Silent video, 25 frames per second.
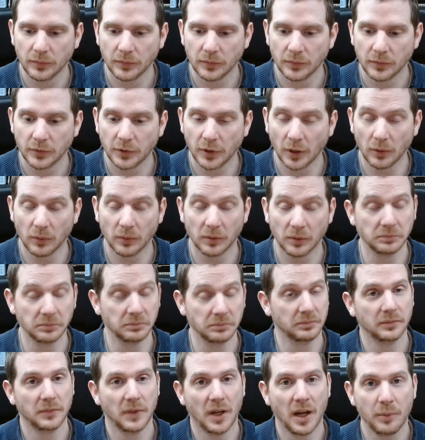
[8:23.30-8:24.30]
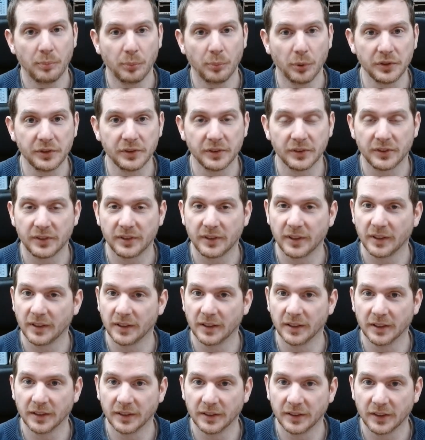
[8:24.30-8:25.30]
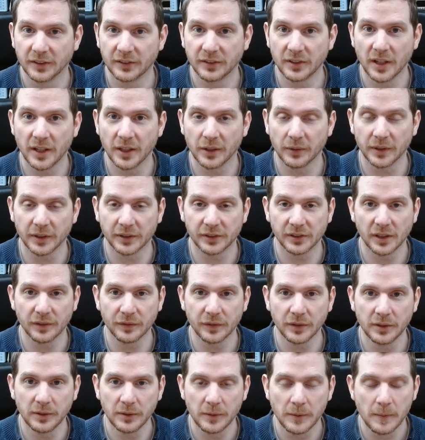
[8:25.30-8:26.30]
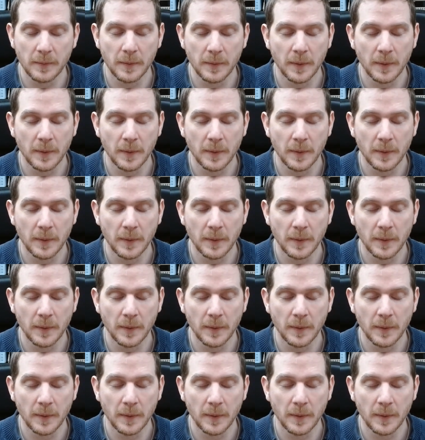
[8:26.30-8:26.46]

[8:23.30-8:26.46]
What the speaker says: So I purchased the SYIL X7,